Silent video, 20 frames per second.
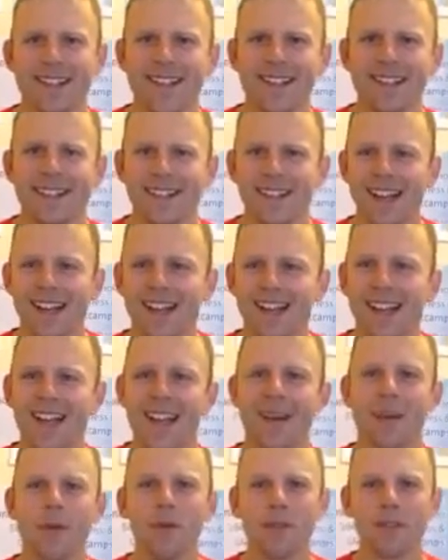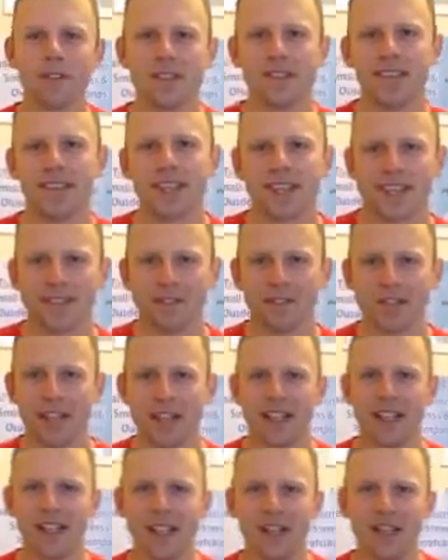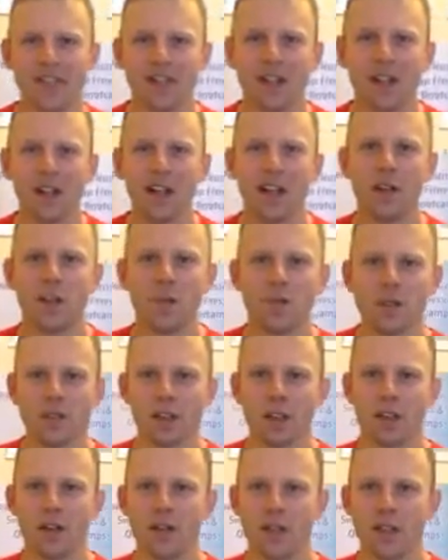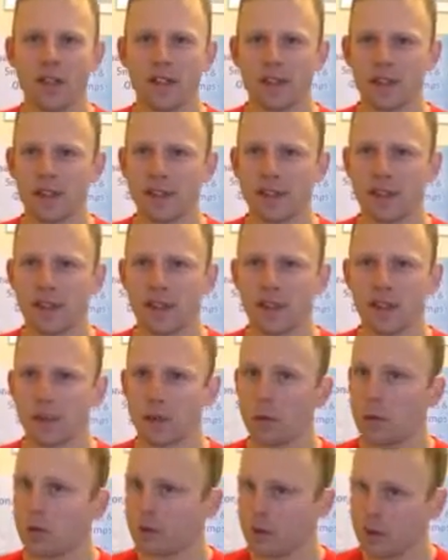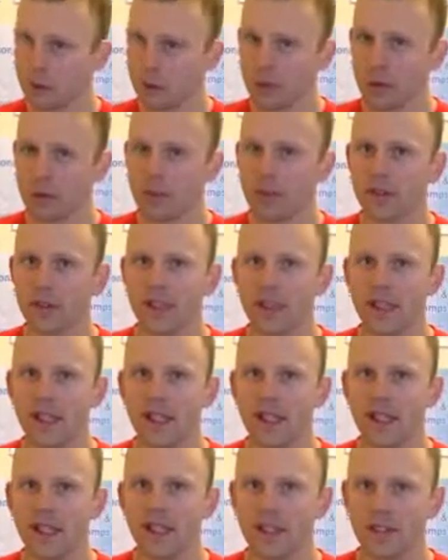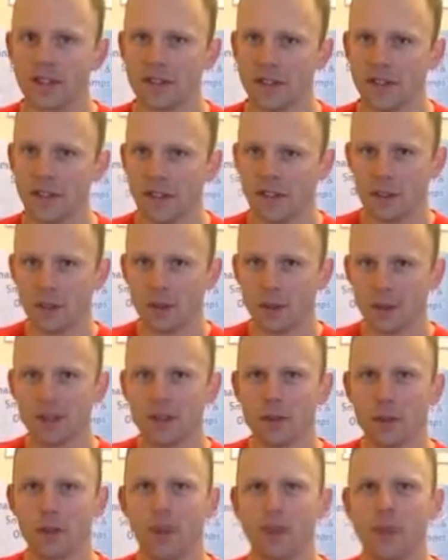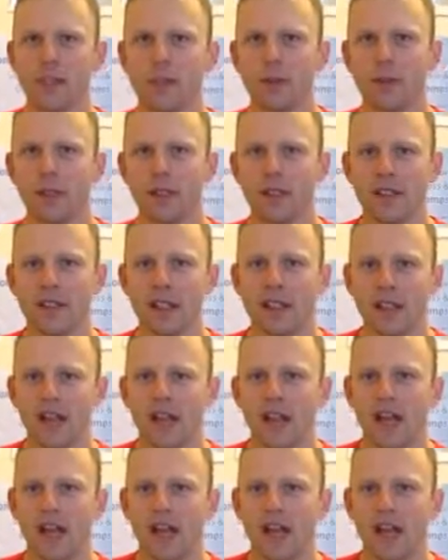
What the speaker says: Okay, and we're on to day three now. So it's 12 squats today, starting to build up a little bit.